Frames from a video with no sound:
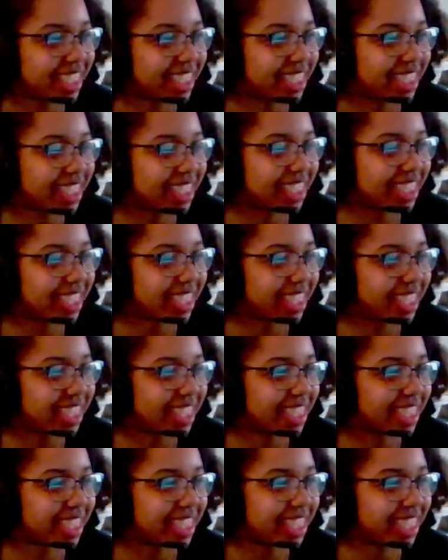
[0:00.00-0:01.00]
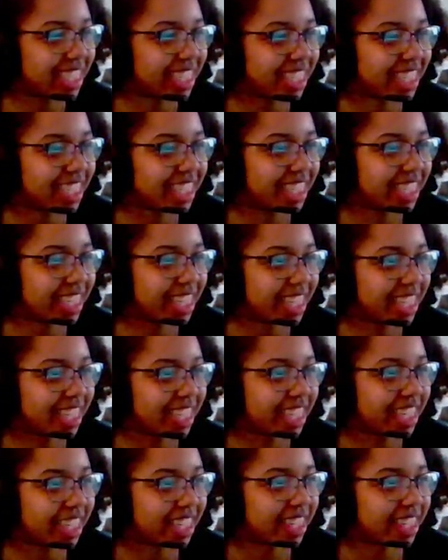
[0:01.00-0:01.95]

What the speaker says: [no speech]